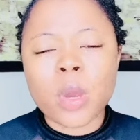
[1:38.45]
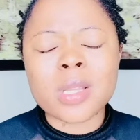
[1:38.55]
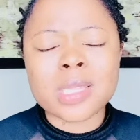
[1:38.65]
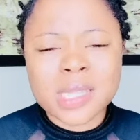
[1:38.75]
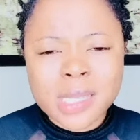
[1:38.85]

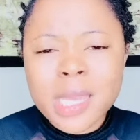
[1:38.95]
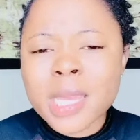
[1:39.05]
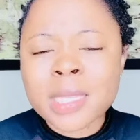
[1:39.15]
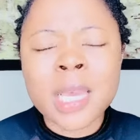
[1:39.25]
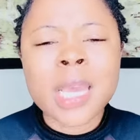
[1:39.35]
God
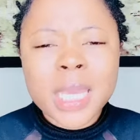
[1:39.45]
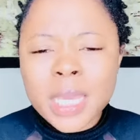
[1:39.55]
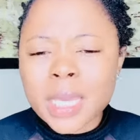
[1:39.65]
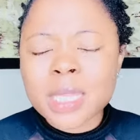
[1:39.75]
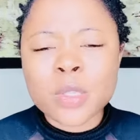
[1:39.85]
says
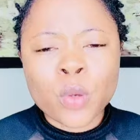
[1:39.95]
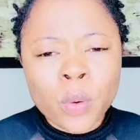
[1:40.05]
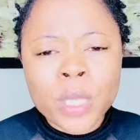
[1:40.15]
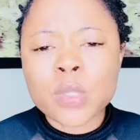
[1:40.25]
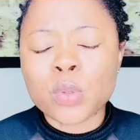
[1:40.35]
he is
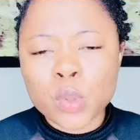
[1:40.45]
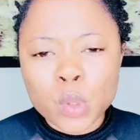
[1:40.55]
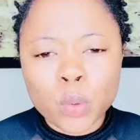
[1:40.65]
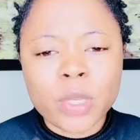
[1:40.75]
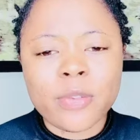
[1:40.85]
going to
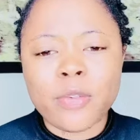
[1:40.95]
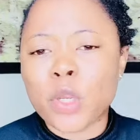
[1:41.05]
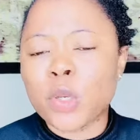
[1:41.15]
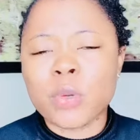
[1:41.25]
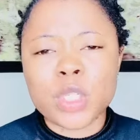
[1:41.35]
do it for
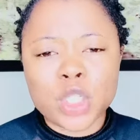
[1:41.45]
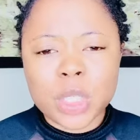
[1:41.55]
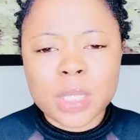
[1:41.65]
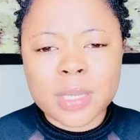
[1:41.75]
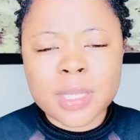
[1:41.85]
you in
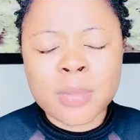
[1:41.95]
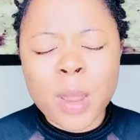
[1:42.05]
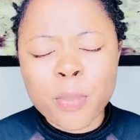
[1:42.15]
Jesus' name.